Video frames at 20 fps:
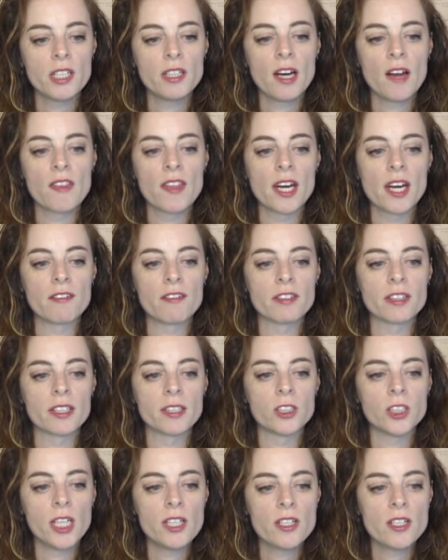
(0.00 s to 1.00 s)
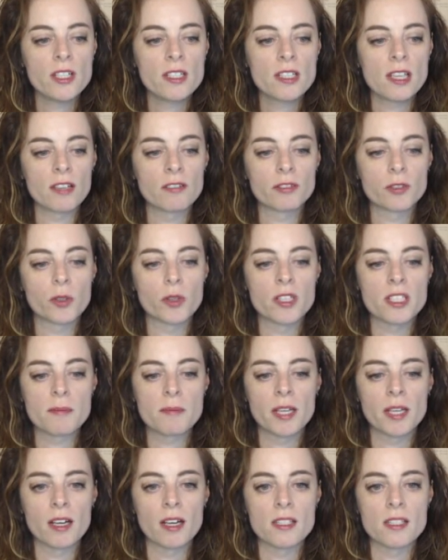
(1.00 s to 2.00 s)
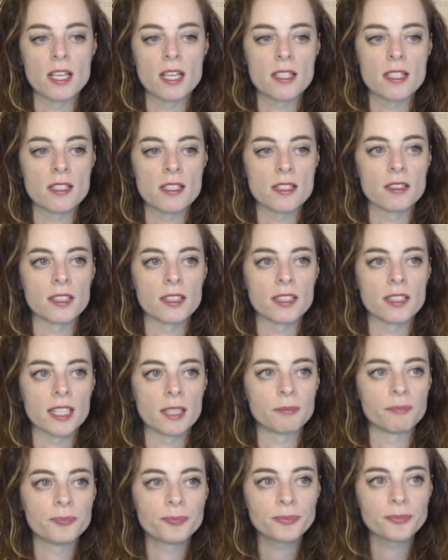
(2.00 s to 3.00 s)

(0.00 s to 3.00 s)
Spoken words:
here, and then everything changes, and of course my content is still the same.